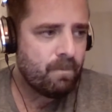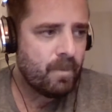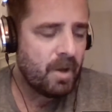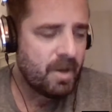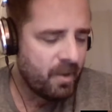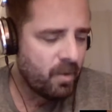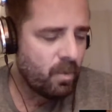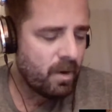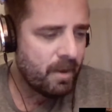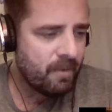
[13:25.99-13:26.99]
another
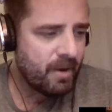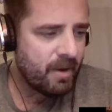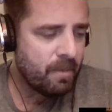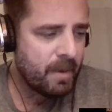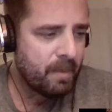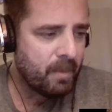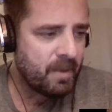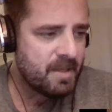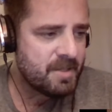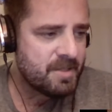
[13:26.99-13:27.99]
one of my favorite
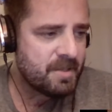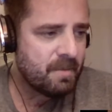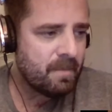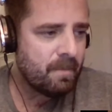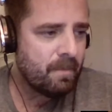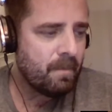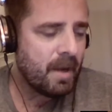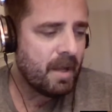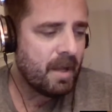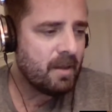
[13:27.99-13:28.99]
people is
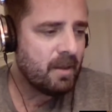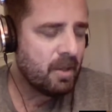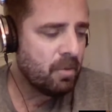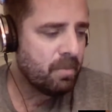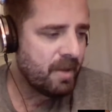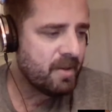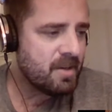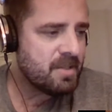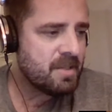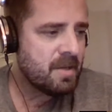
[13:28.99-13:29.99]
my little
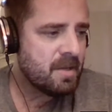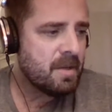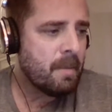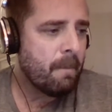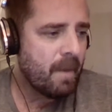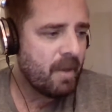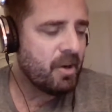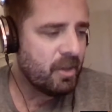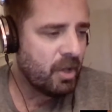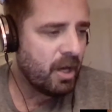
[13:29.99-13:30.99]
brother's
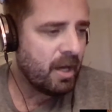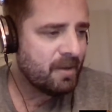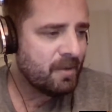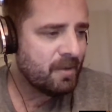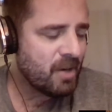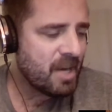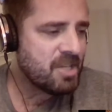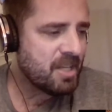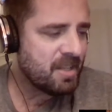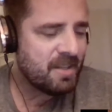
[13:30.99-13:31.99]
mother-in-law,
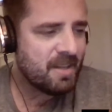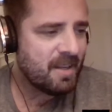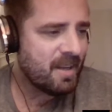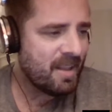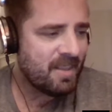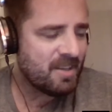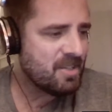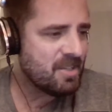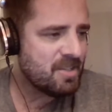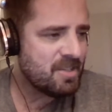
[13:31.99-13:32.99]
Gretchen. And I think
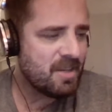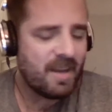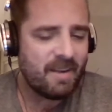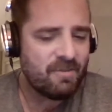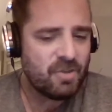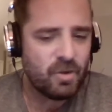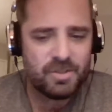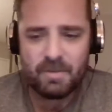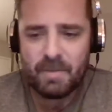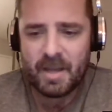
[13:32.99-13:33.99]
I've
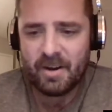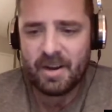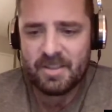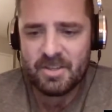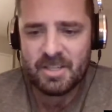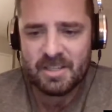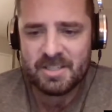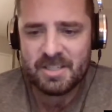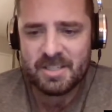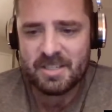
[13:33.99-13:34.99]
told you about her. She
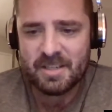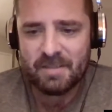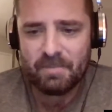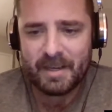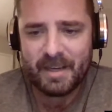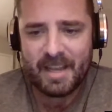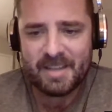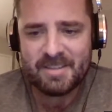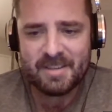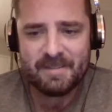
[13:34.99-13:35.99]
listens to the
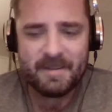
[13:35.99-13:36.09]
podcast, and